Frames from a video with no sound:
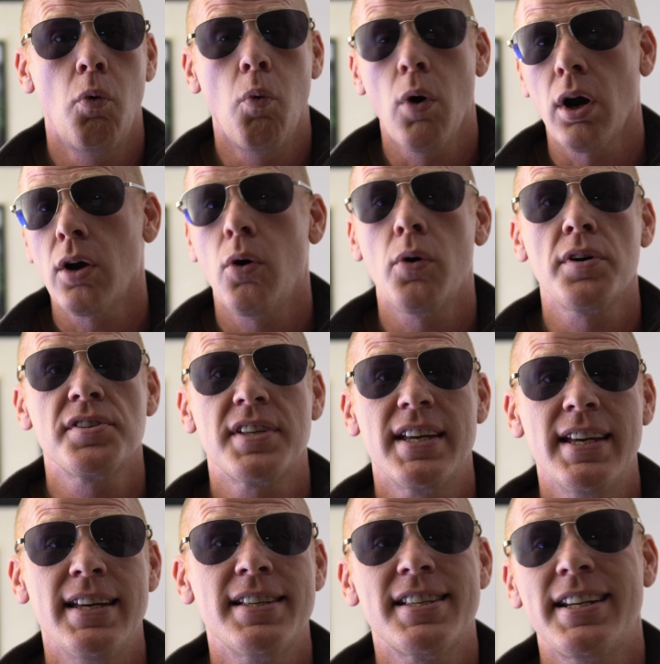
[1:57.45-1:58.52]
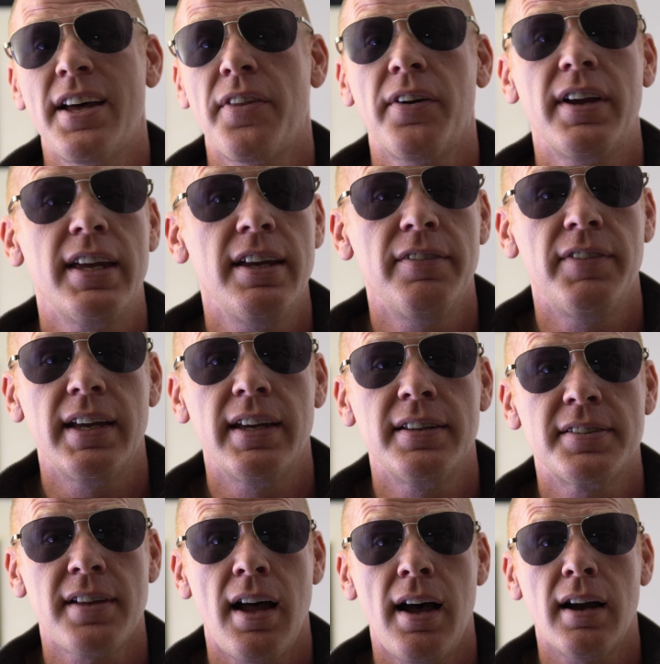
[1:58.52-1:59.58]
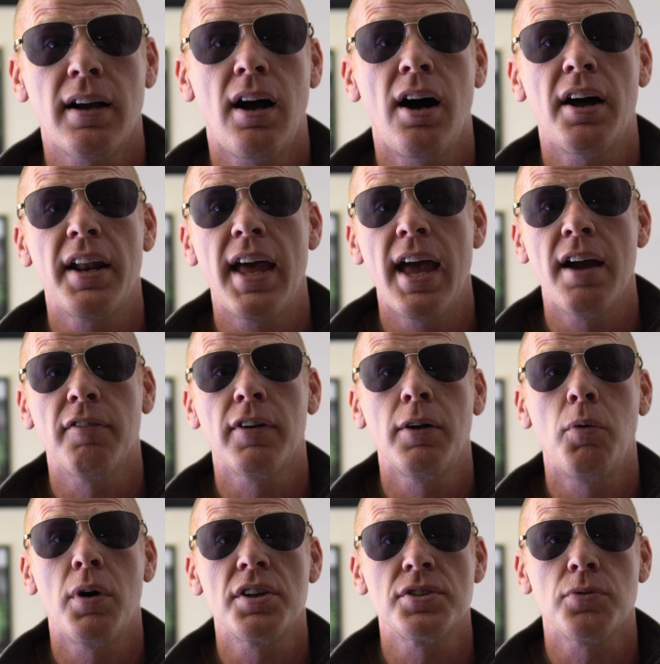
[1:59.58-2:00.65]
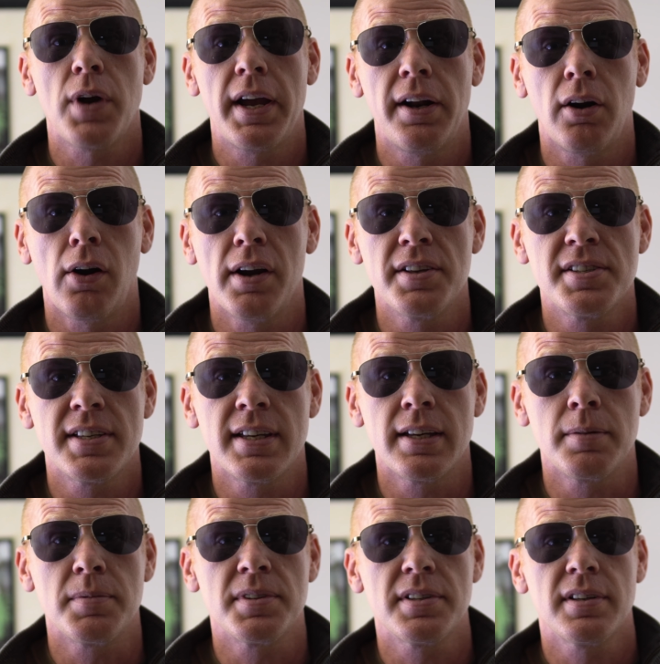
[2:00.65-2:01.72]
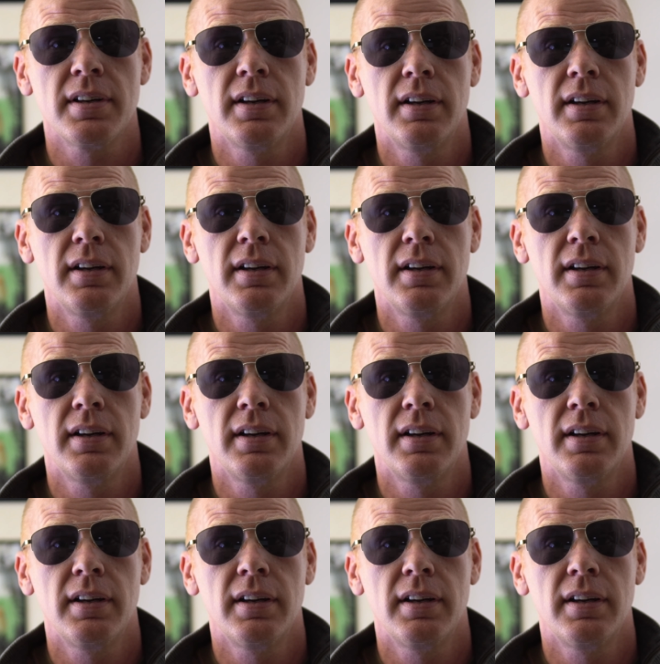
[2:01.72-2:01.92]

Workhorse is another EV stock on everyone's radar, it seems.